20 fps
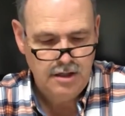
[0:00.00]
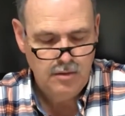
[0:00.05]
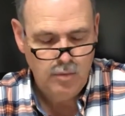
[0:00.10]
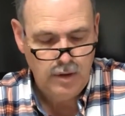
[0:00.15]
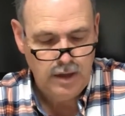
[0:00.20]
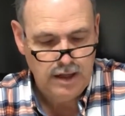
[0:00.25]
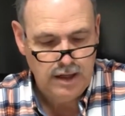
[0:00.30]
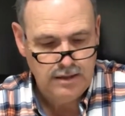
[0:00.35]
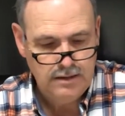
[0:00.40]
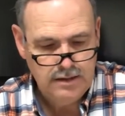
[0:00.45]

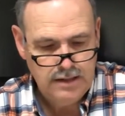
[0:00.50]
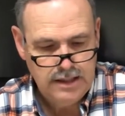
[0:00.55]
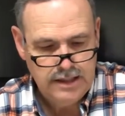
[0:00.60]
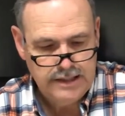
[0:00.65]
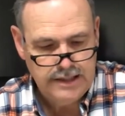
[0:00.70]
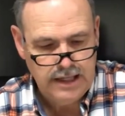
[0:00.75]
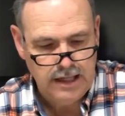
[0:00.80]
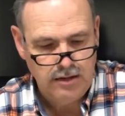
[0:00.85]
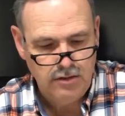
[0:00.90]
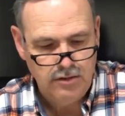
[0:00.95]
Well,
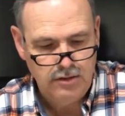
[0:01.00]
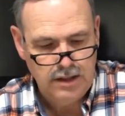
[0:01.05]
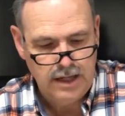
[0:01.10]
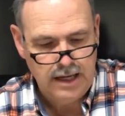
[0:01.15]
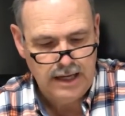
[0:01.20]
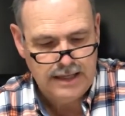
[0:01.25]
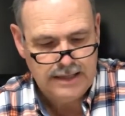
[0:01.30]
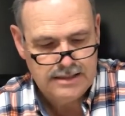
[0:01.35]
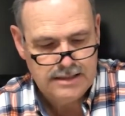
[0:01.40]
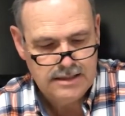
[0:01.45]
yellow
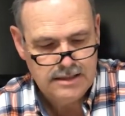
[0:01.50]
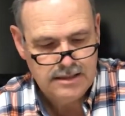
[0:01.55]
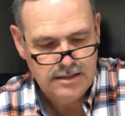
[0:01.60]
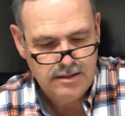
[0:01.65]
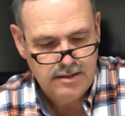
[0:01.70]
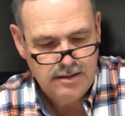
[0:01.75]
lines